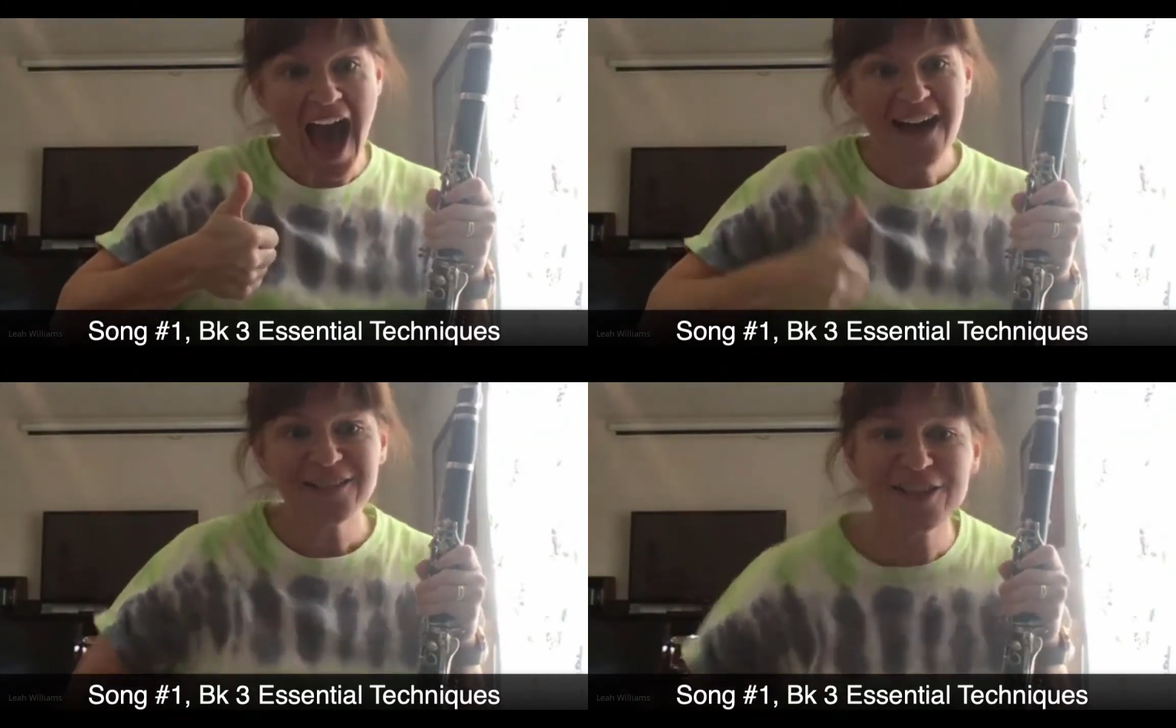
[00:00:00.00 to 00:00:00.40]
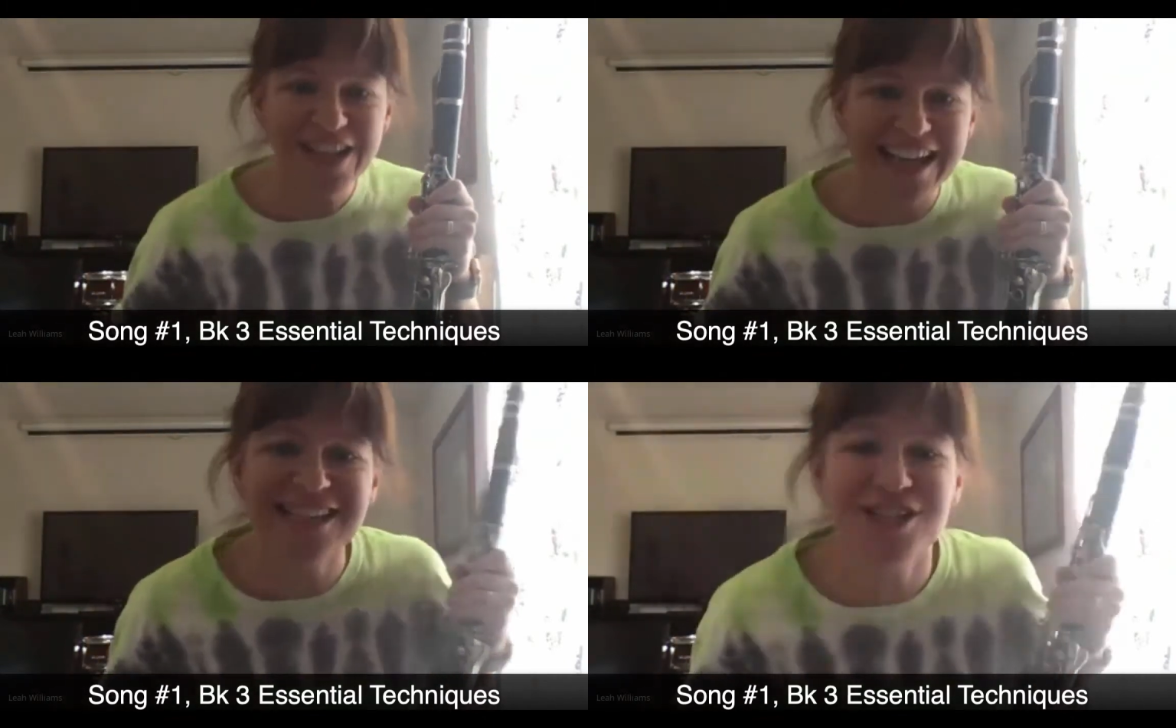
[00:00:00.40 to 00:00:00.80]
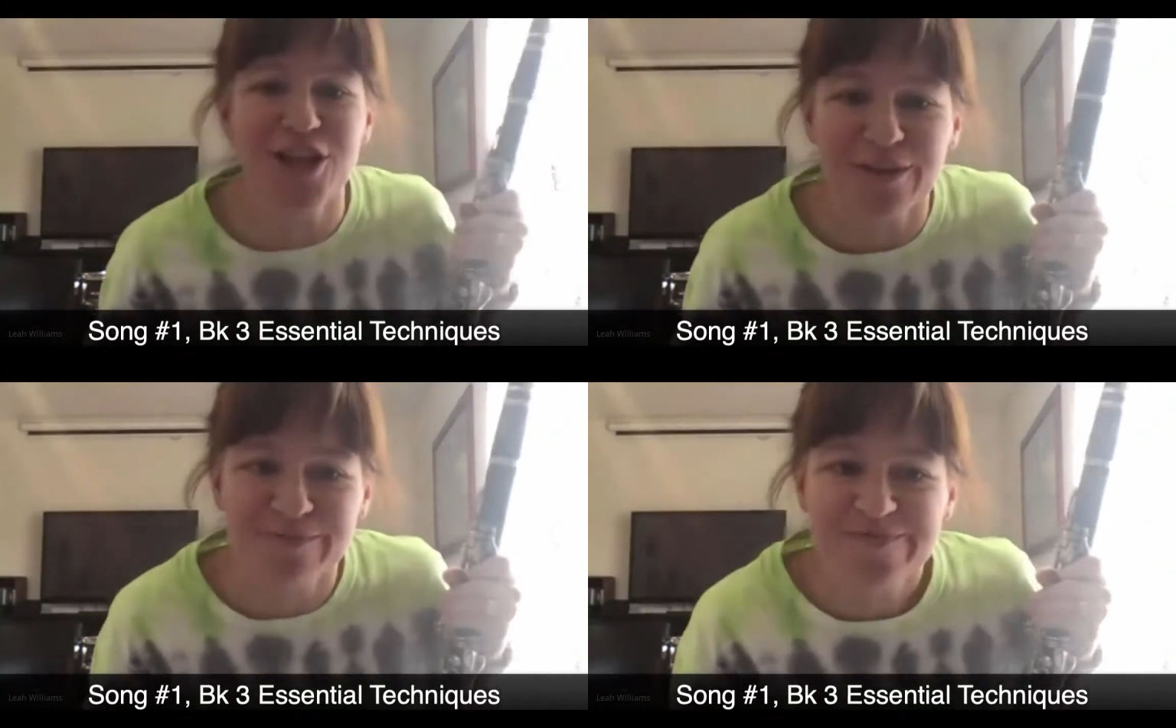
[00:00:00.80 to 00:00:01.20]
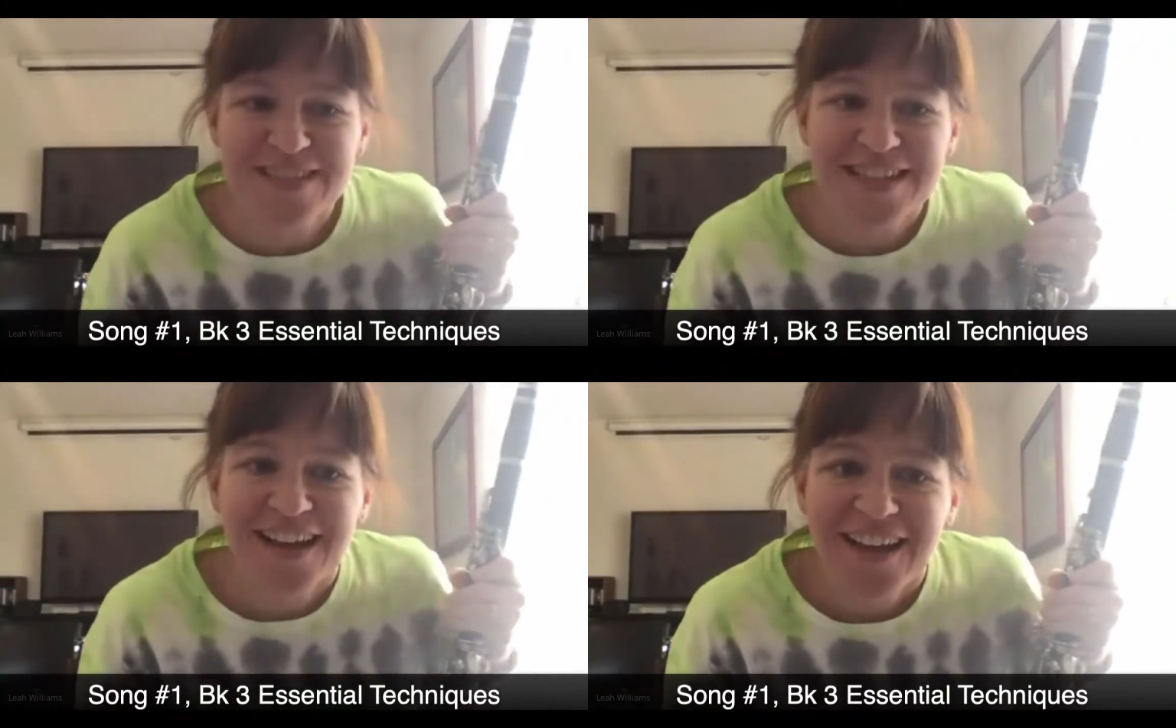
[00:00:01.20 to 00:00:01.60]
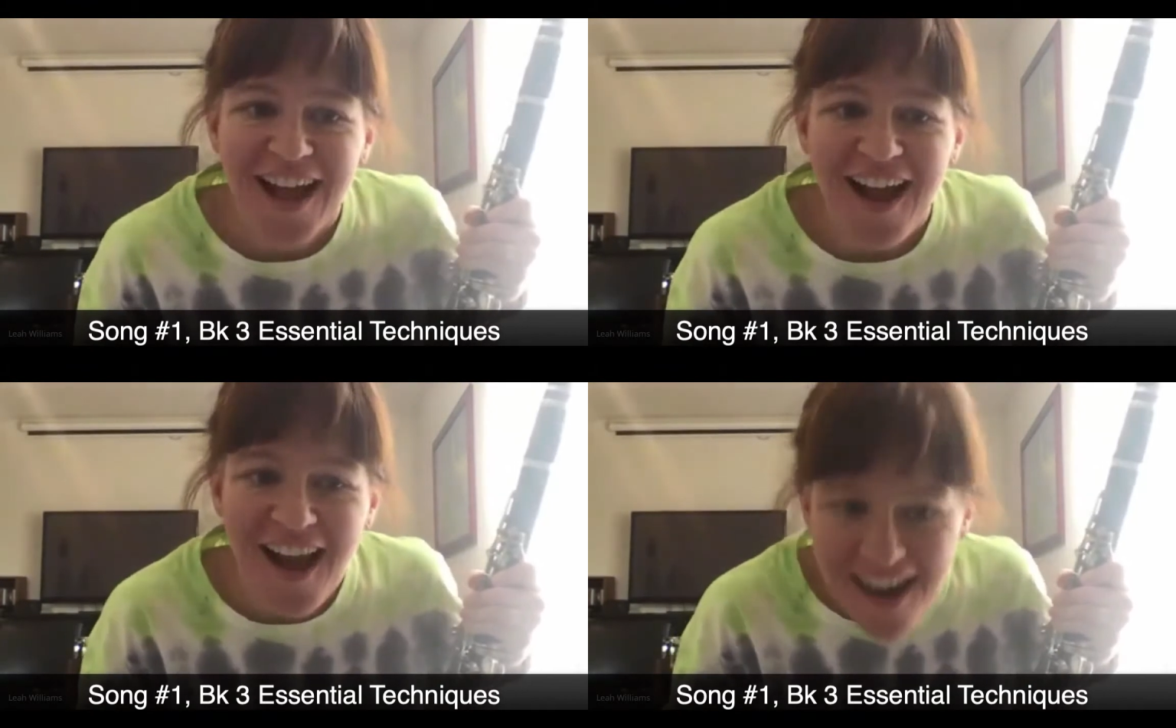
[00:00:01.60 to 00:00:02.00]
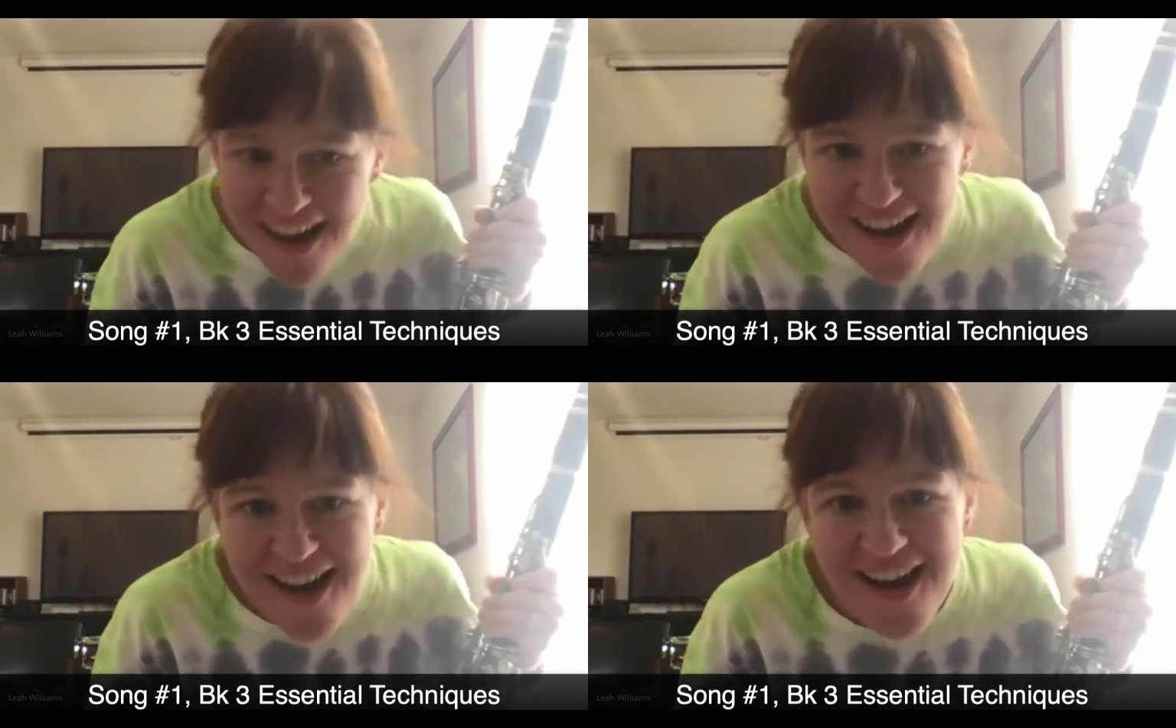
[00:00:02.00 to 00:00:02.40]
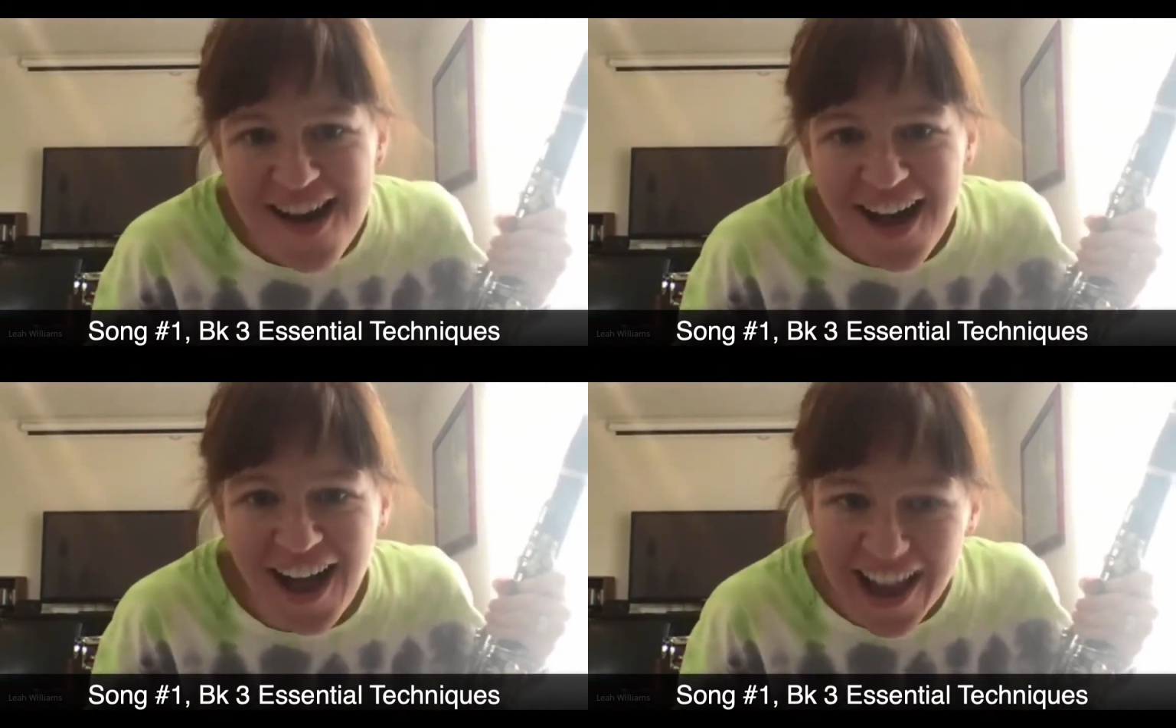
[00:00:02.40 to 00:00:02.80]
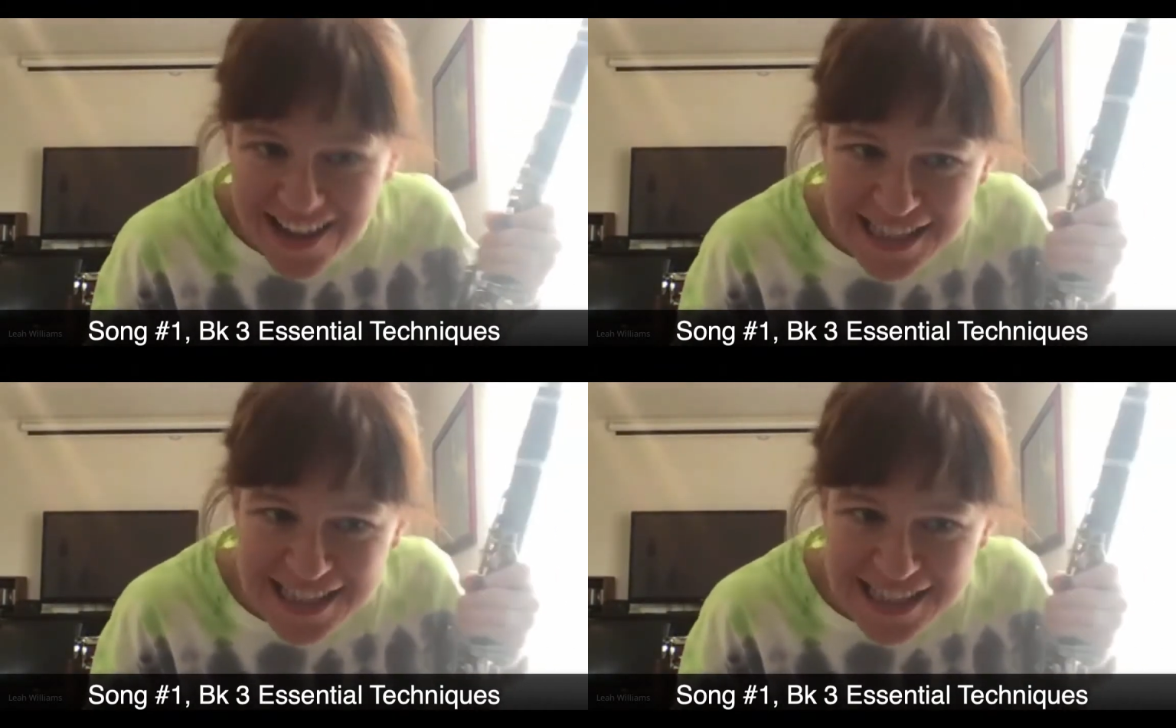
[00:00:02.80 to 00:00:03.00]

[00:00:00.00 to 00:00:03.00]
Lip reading: Look at you. I